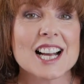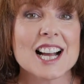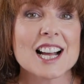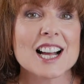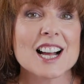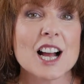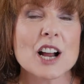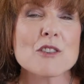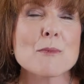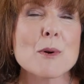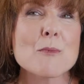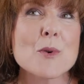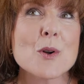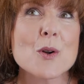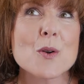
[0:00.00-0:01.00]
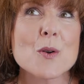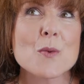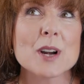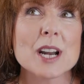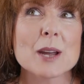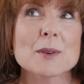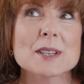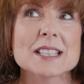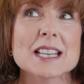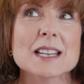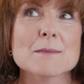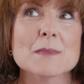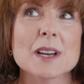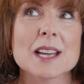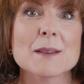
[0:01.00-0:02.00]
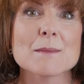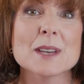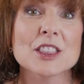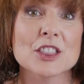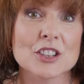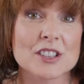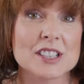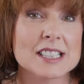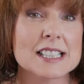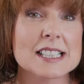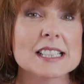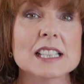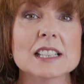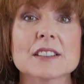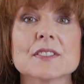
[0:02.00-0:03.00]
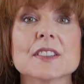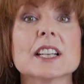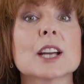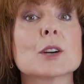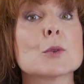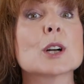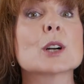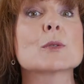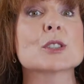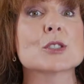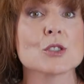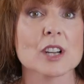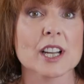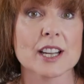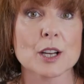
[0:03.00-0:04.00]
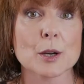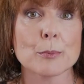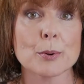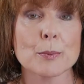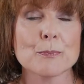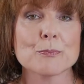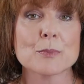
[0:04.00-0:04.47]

I remember when I was in my mid-30s and it felt like work was drying up.